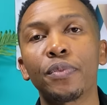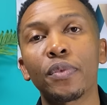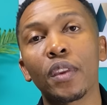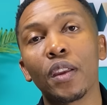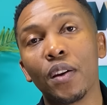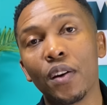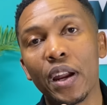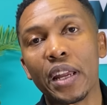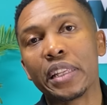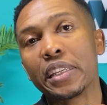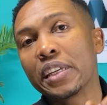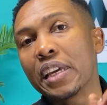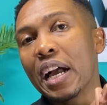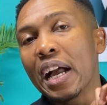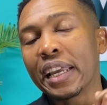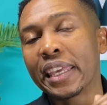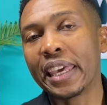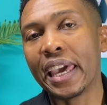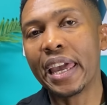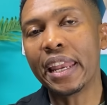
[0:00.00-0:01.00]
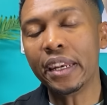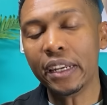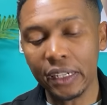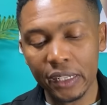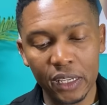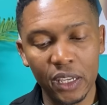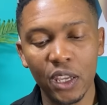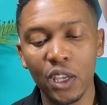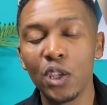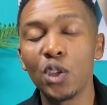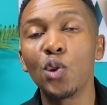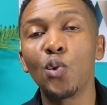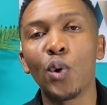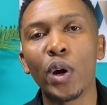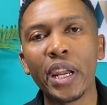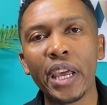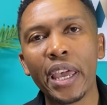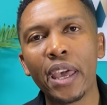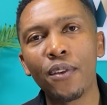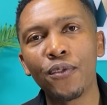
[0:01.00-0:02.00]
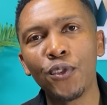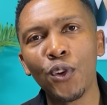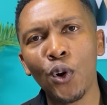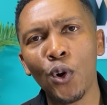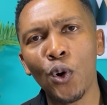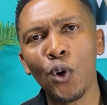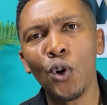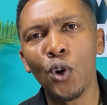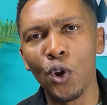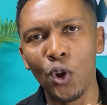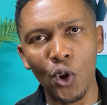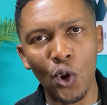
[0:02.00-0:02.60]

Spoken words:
Right, again, you want to have your